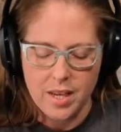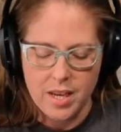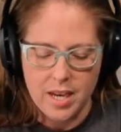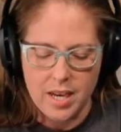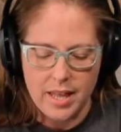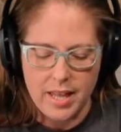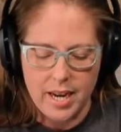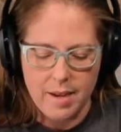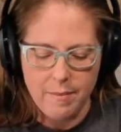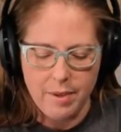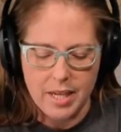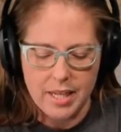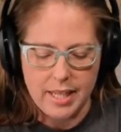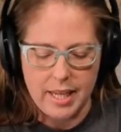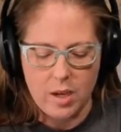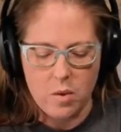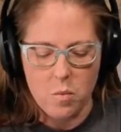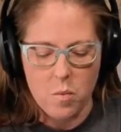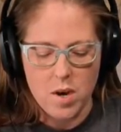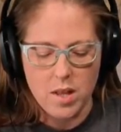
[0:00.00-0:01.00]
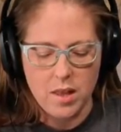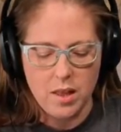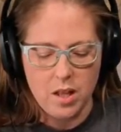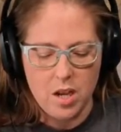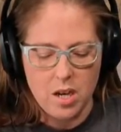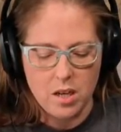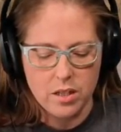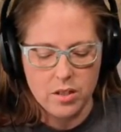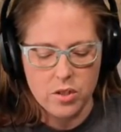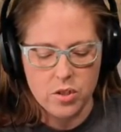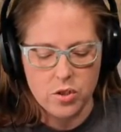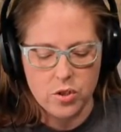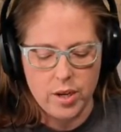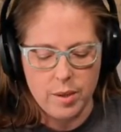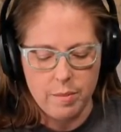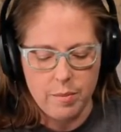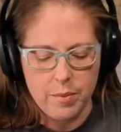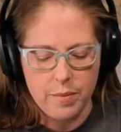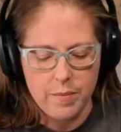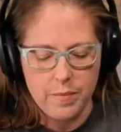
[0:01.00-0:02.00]
And then I'm going to take one long
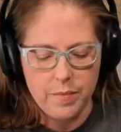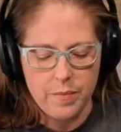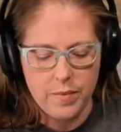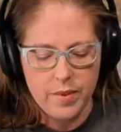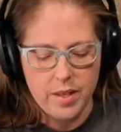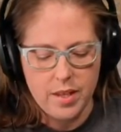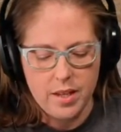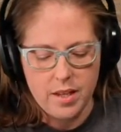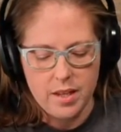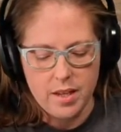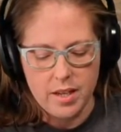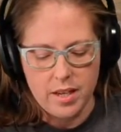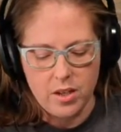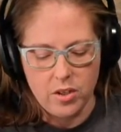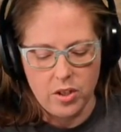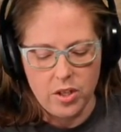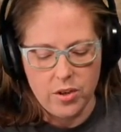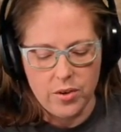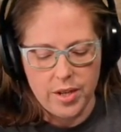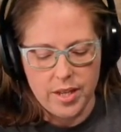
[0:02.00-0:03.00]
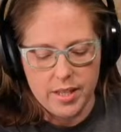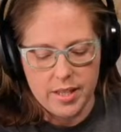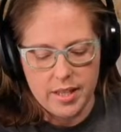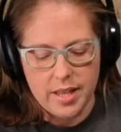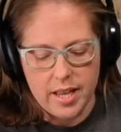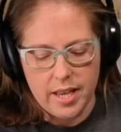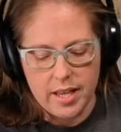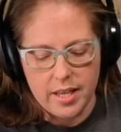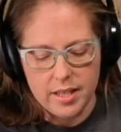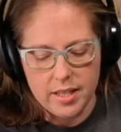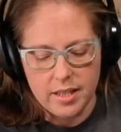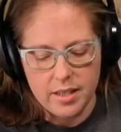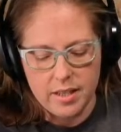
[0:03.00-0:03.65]
strip, and you'll notice that